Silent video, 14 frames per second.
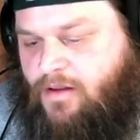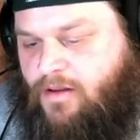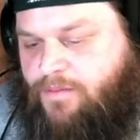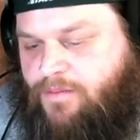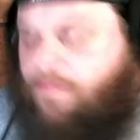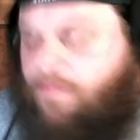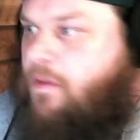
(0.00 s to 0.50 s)

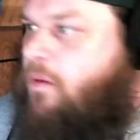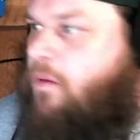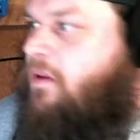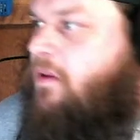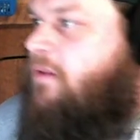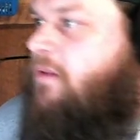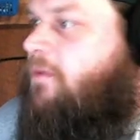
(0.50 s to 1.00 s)
We're looking
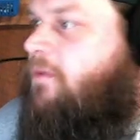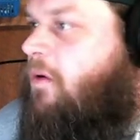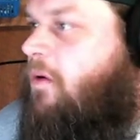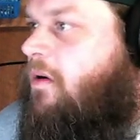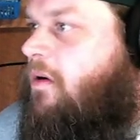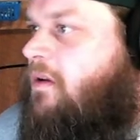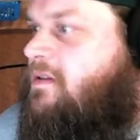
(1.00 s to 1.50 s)
for
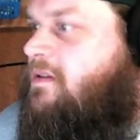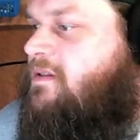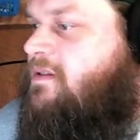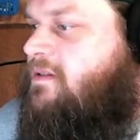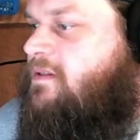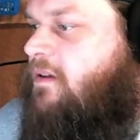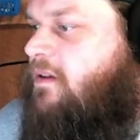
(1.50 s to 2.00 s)

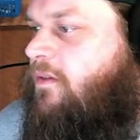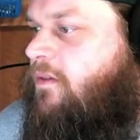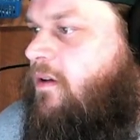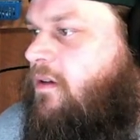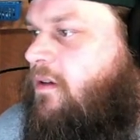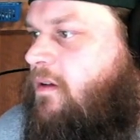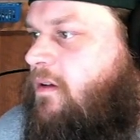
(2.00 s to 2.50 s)
silver.
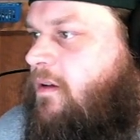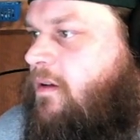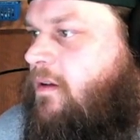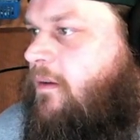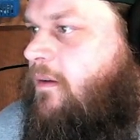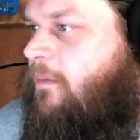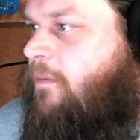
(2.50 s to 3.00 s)

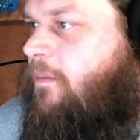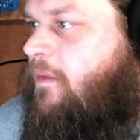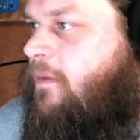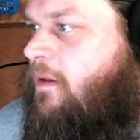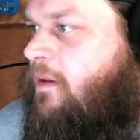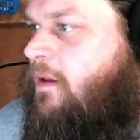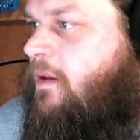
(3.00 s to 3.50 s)

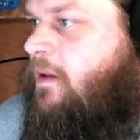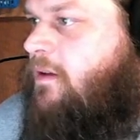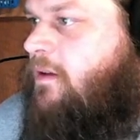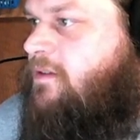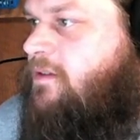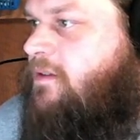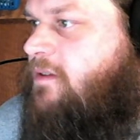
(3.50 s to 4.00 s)
Here's
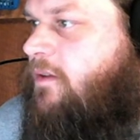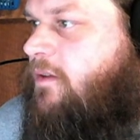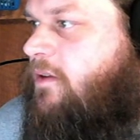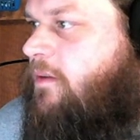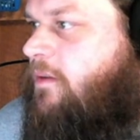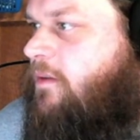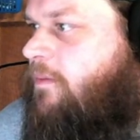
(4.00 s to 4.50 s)
silver.
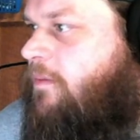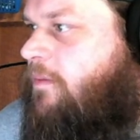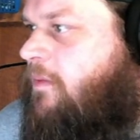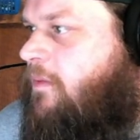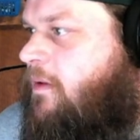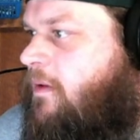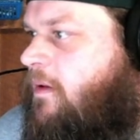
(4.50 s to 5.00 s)

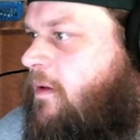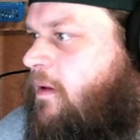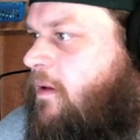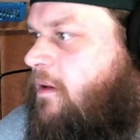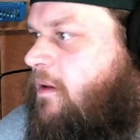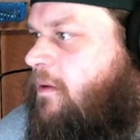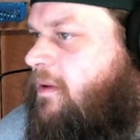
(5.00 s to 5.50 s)

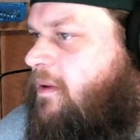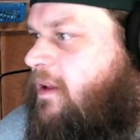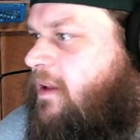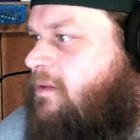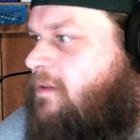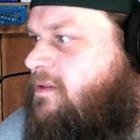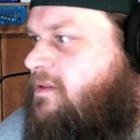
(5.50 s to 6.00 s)
Going down
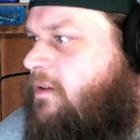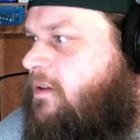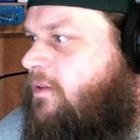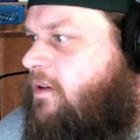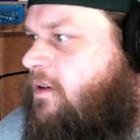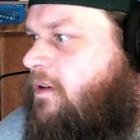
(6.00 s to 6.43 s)
silver.